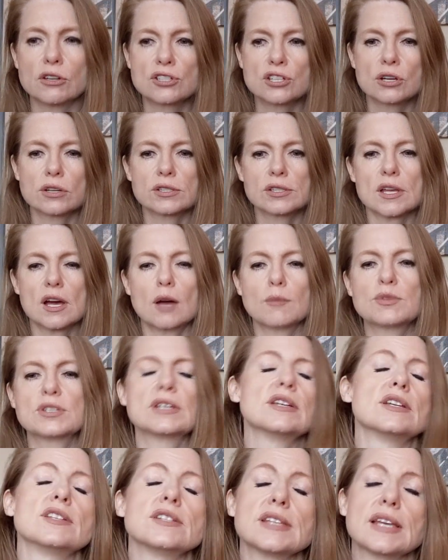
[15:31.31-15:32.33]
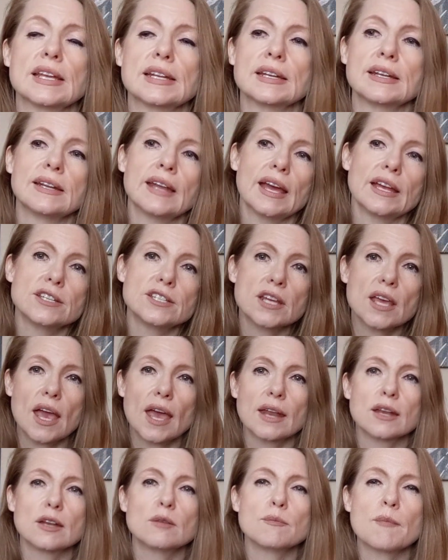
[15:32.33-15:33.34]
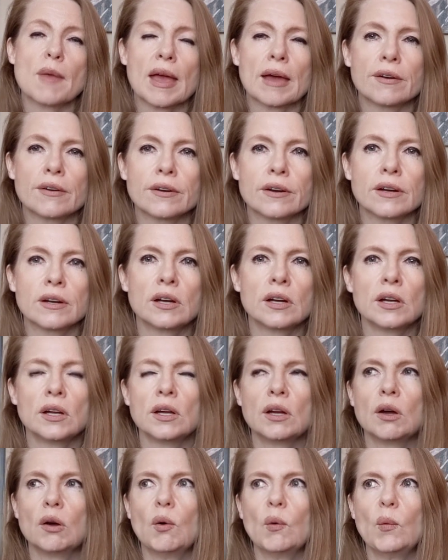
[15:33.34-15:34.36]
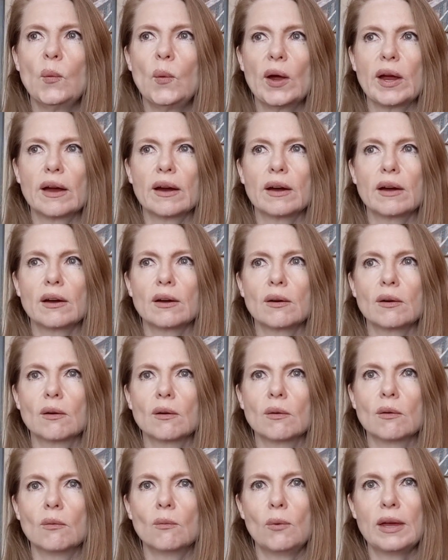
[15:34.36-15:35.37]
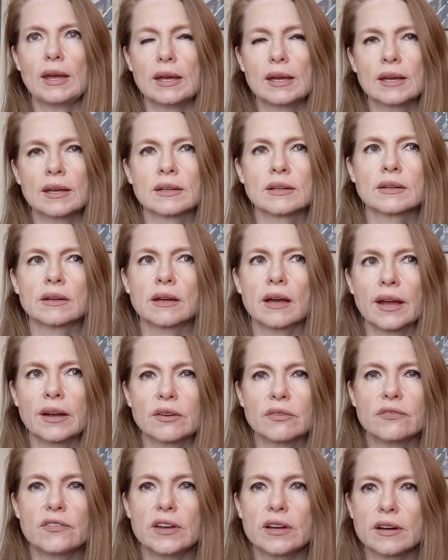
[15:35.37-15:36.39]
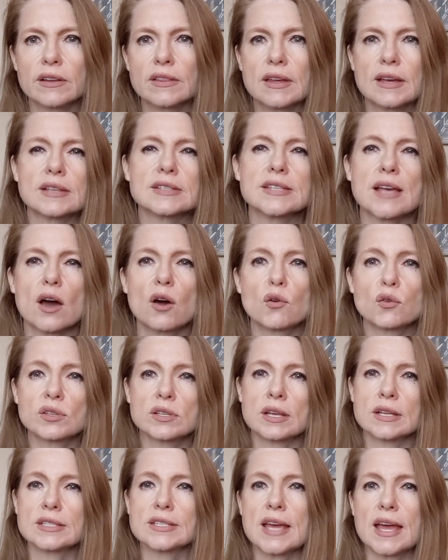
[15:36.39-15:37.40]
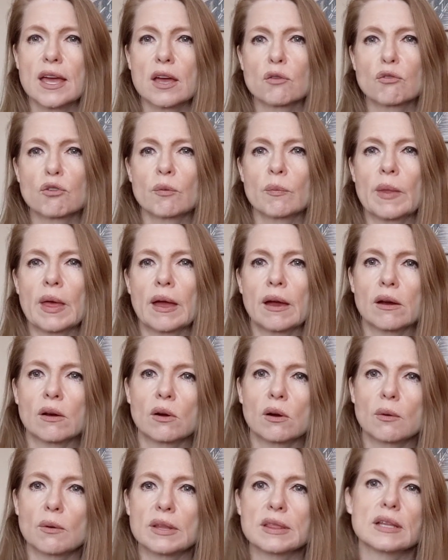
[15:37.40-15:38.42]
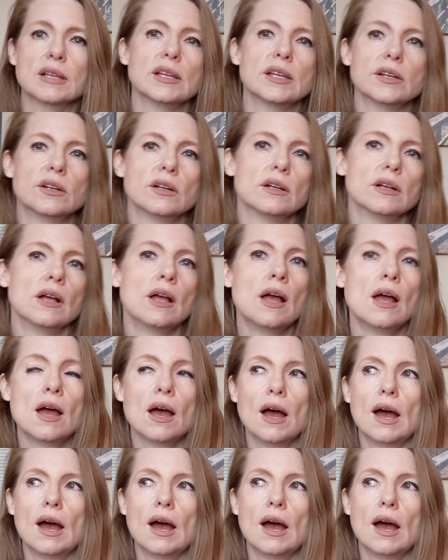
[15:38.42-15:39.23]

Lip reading: show us the options in an educated manner where we can kind of figure things out and take it from there, or with a little